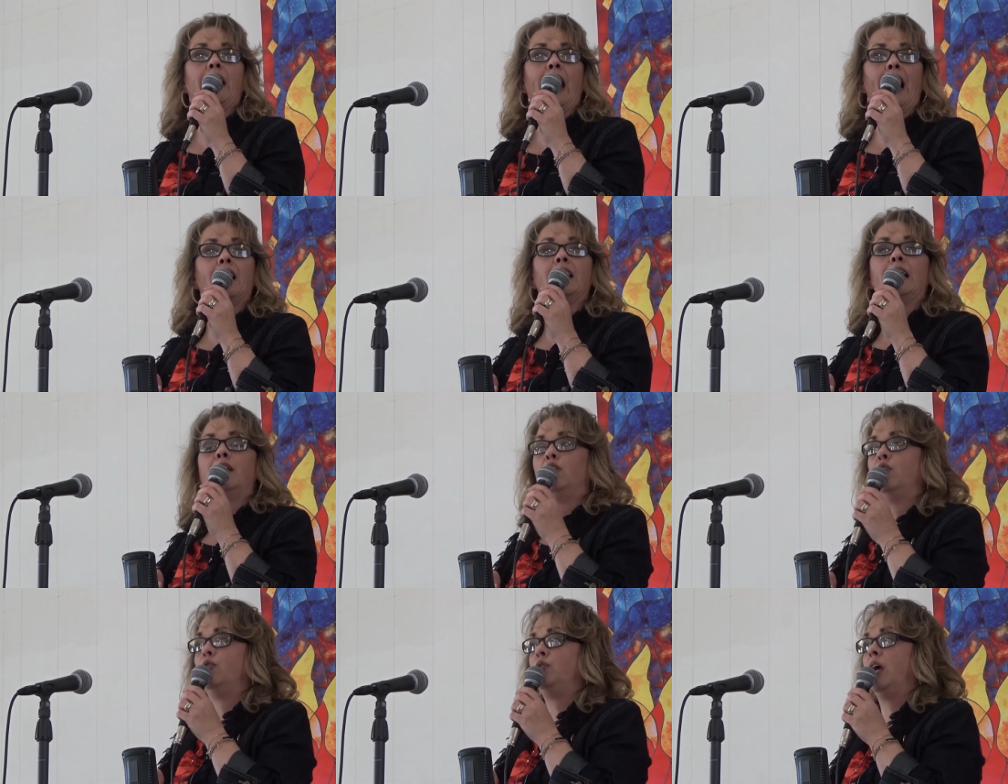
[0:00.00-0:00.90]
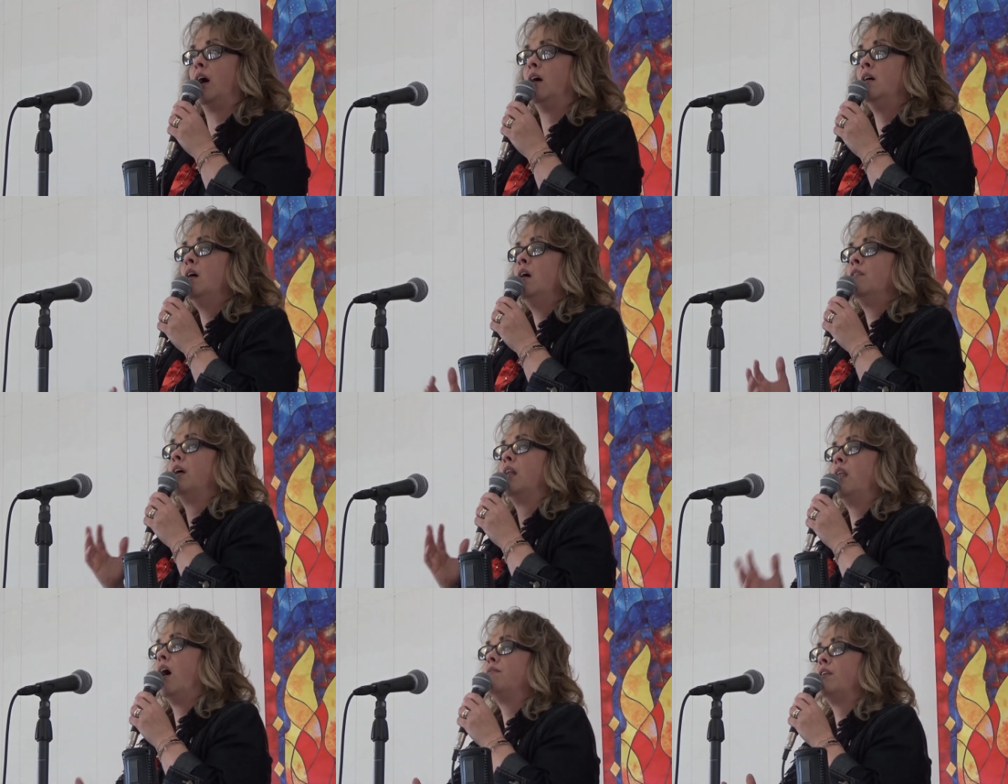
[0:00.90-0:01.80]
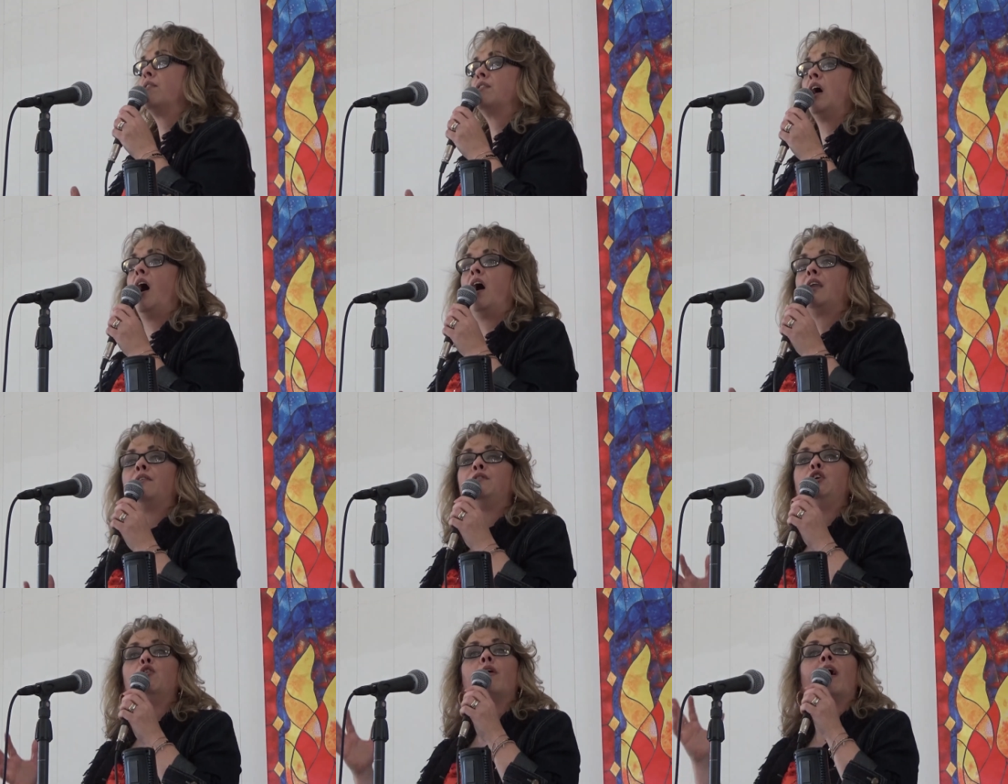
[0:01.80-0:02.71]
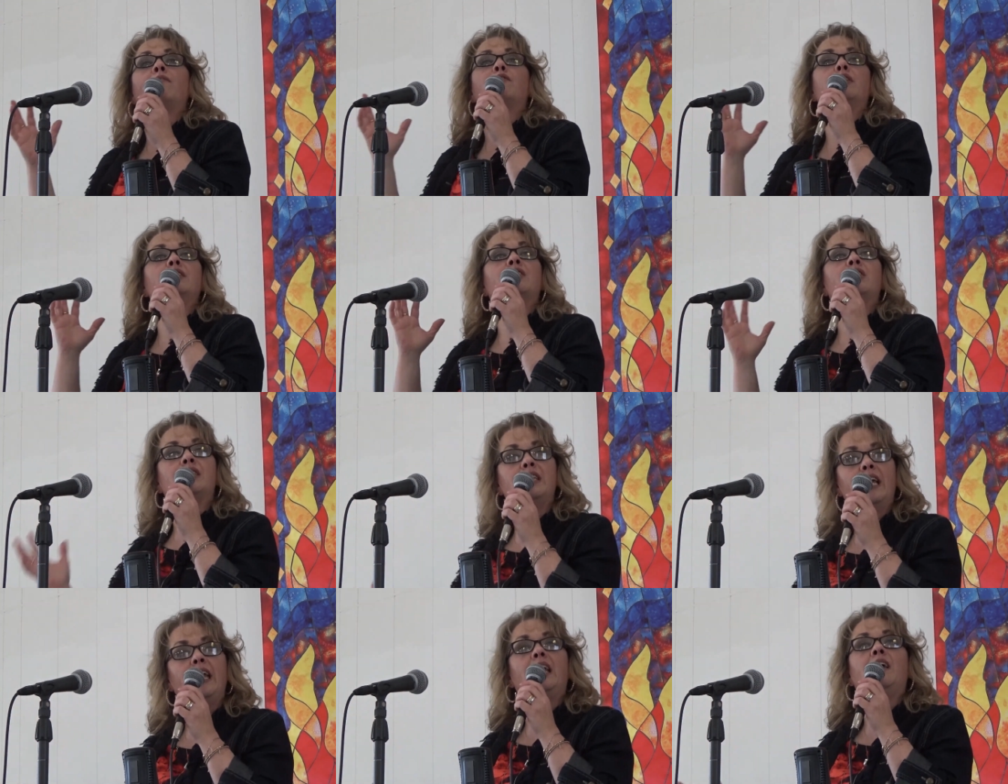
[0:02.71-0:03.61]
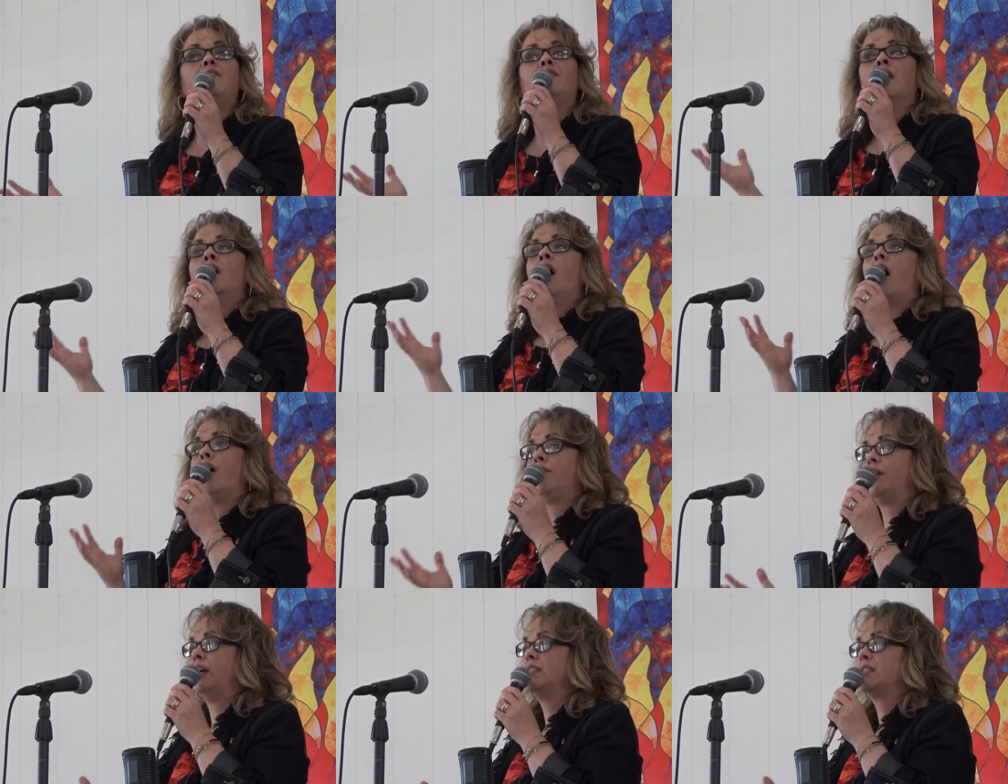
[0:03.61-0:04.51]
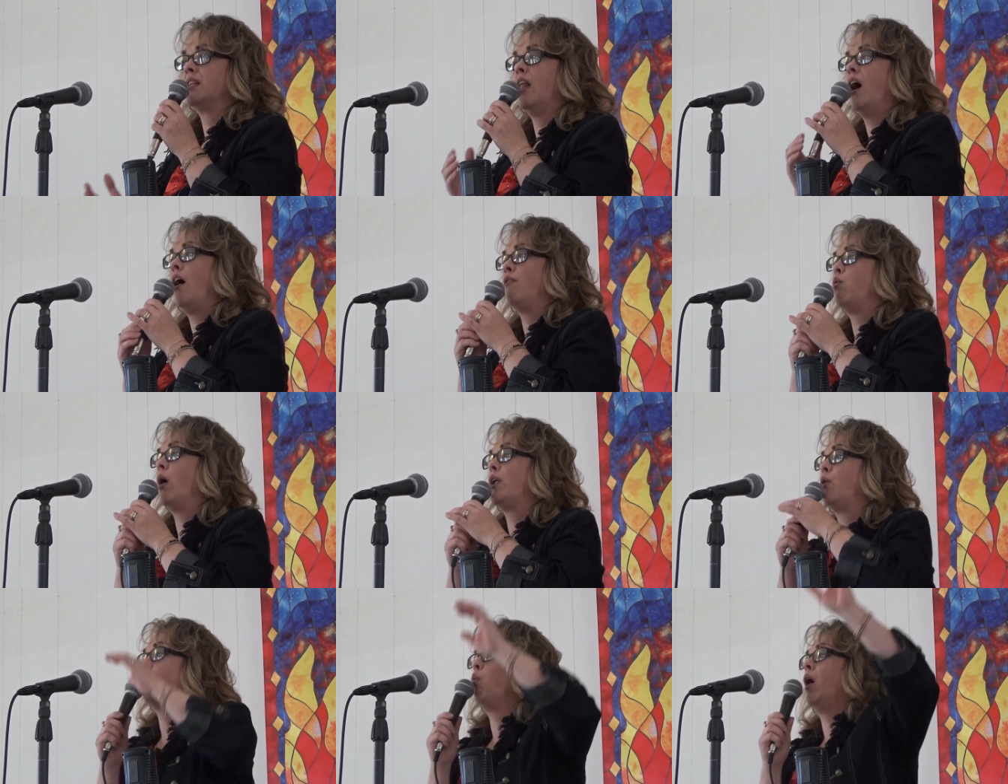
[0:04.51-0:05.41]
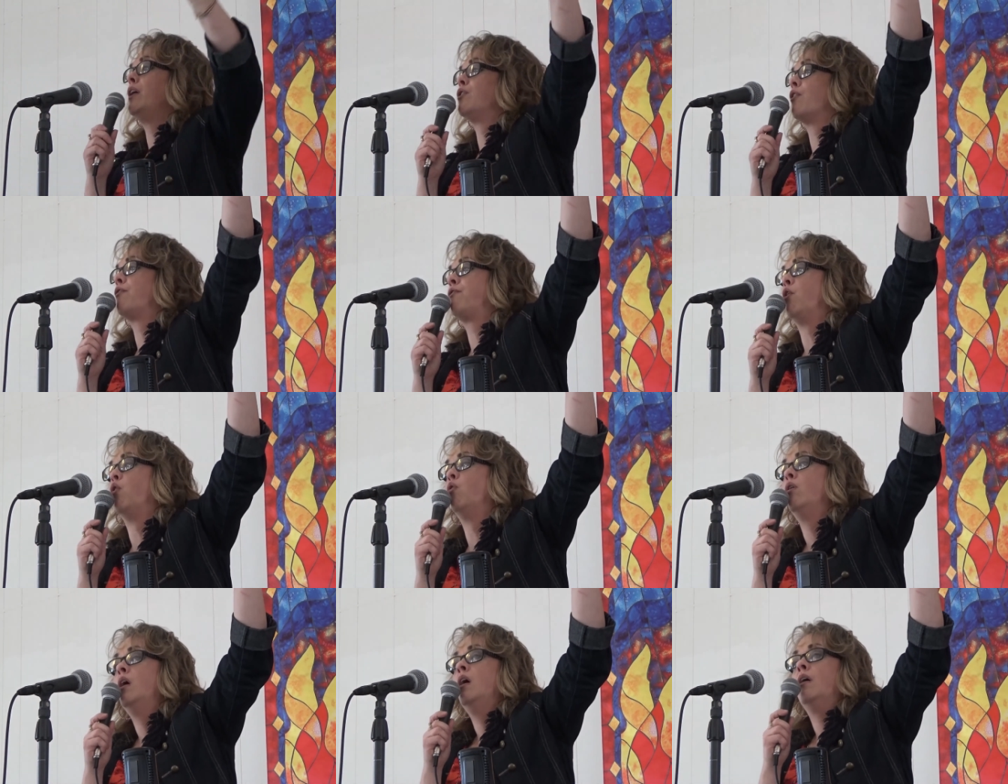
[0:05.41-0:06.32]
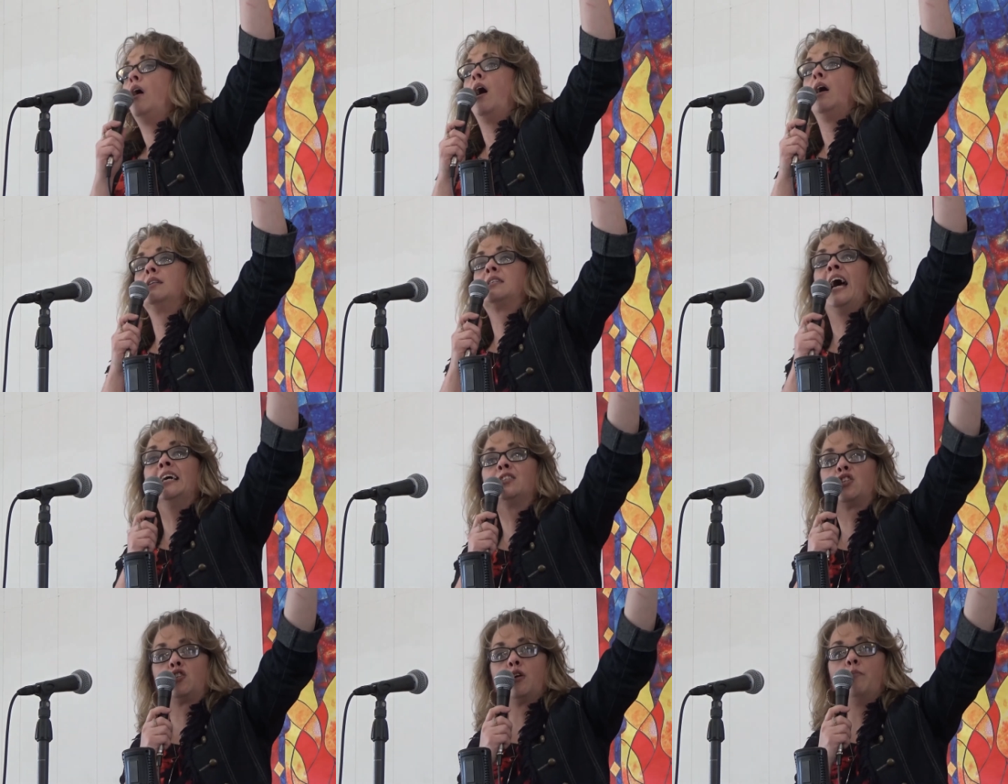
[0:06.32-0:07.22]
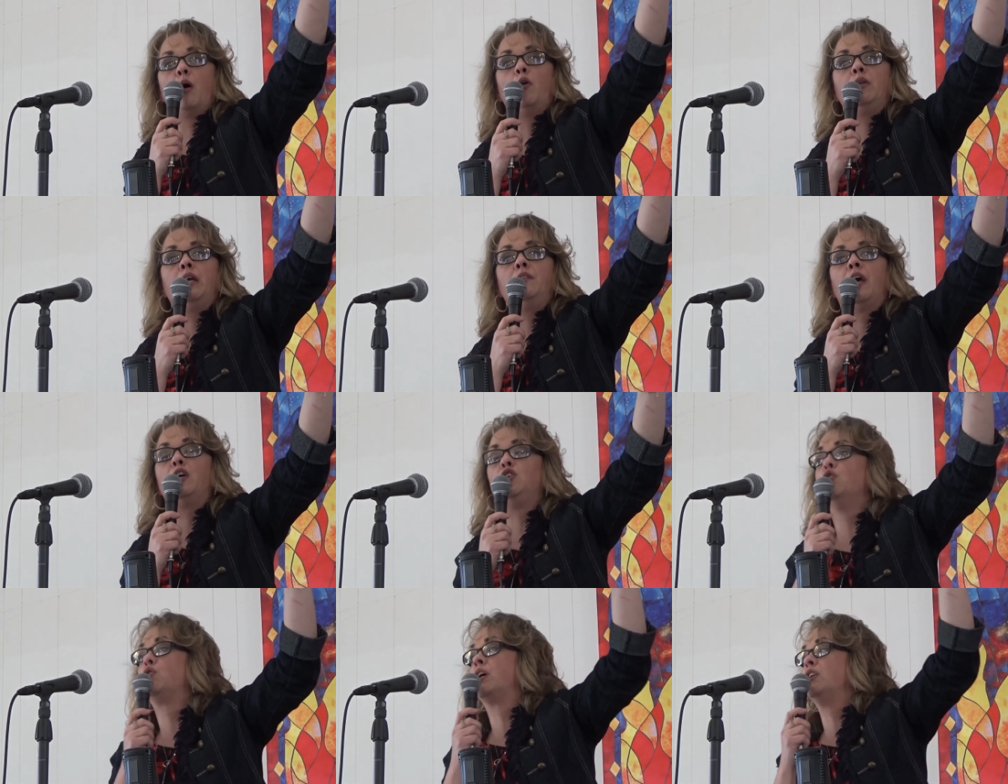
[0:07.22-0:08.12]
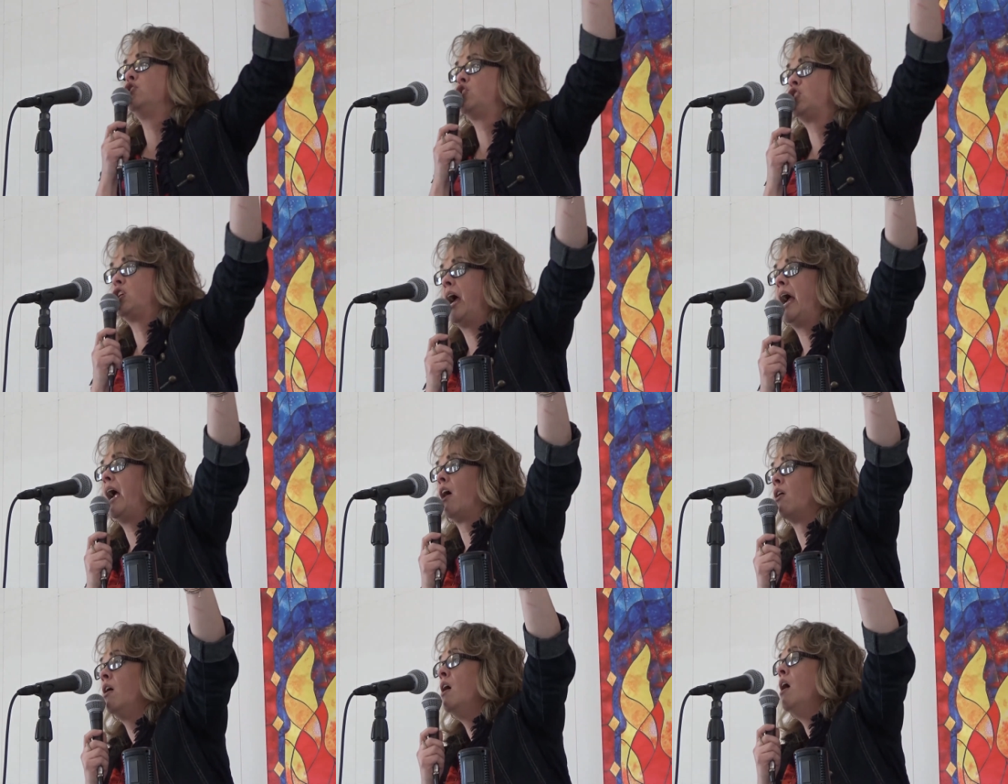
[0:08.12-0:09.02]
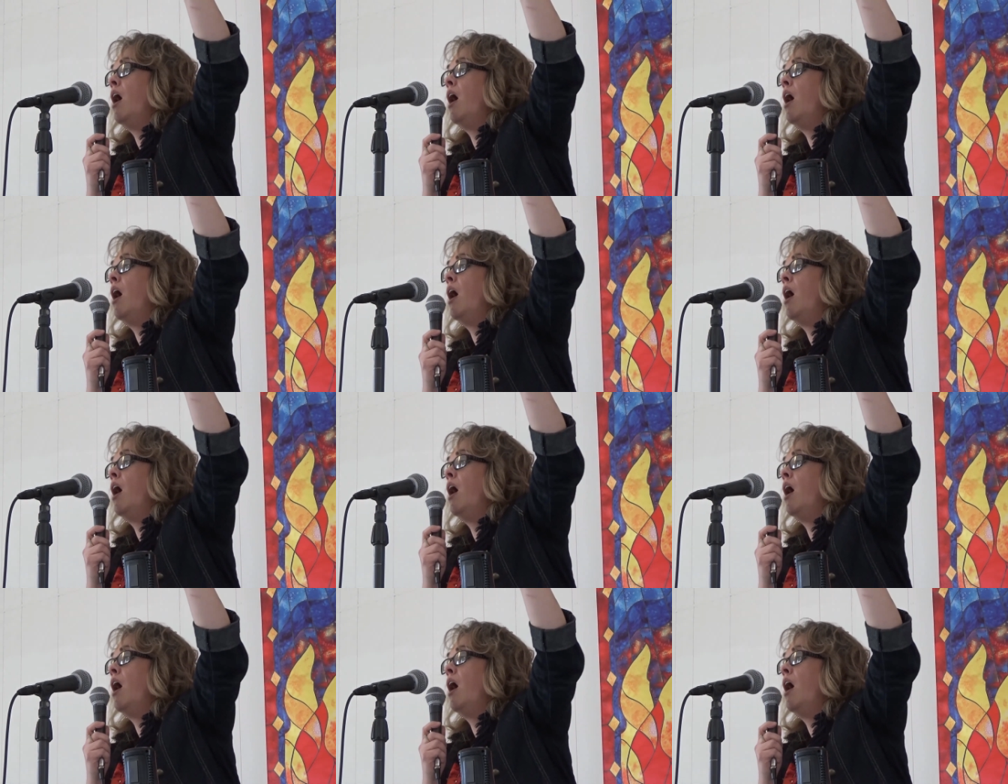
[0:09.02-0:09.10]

Hallelujah the love of God if you have received of his love. What a wonderful uh, testimony that you can share